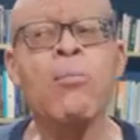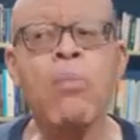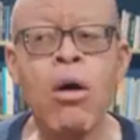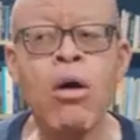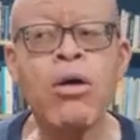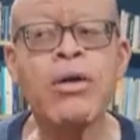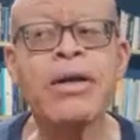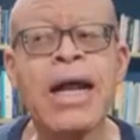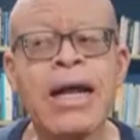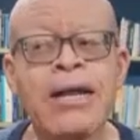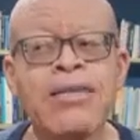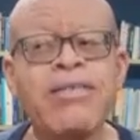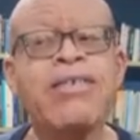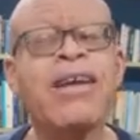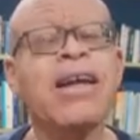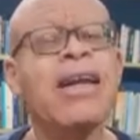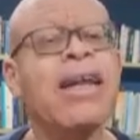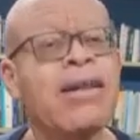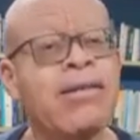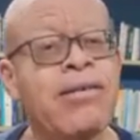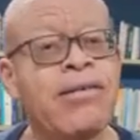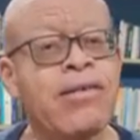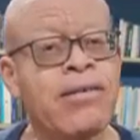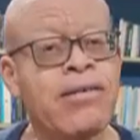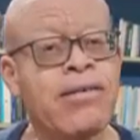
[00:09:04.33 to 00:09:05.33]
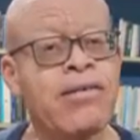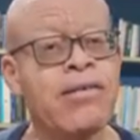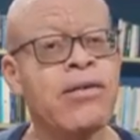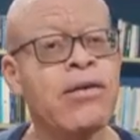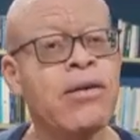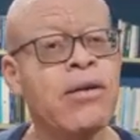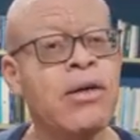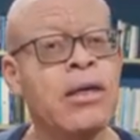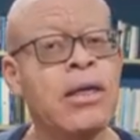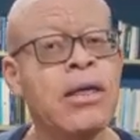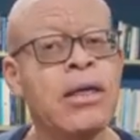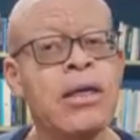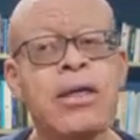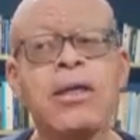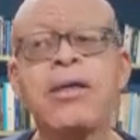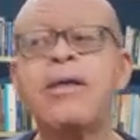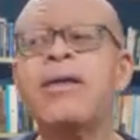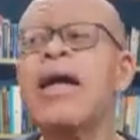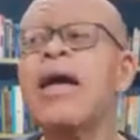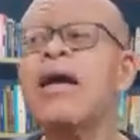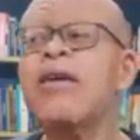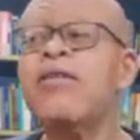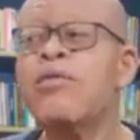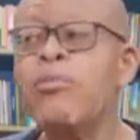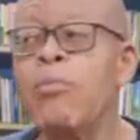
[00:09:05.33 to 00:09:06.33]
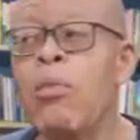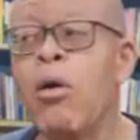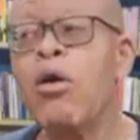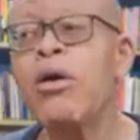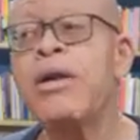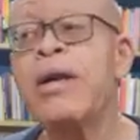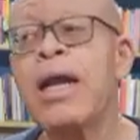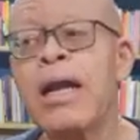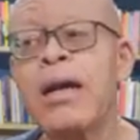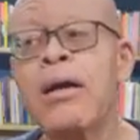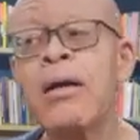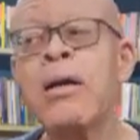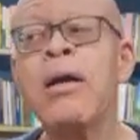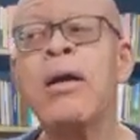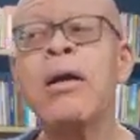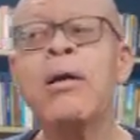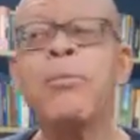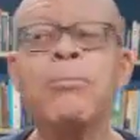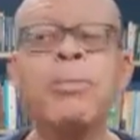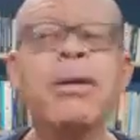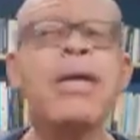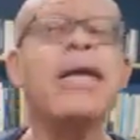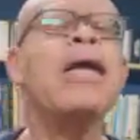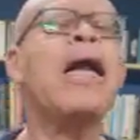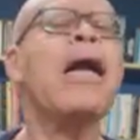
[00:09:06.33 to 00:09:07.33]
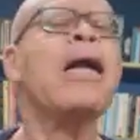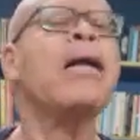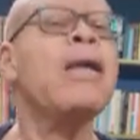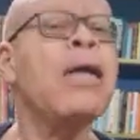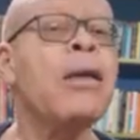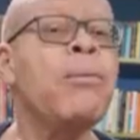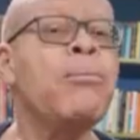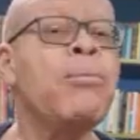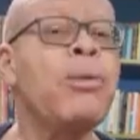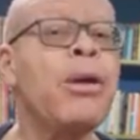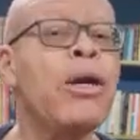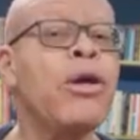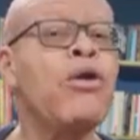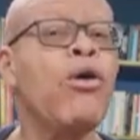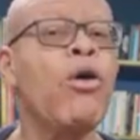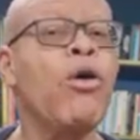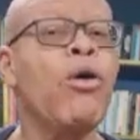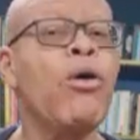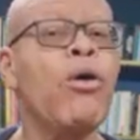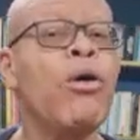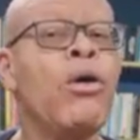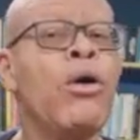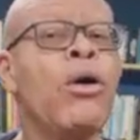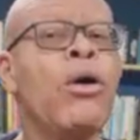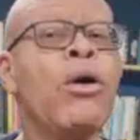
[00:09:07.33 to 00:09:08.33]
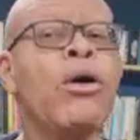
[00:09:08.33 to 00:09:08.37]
more than genetics. It takes more than being an embryo.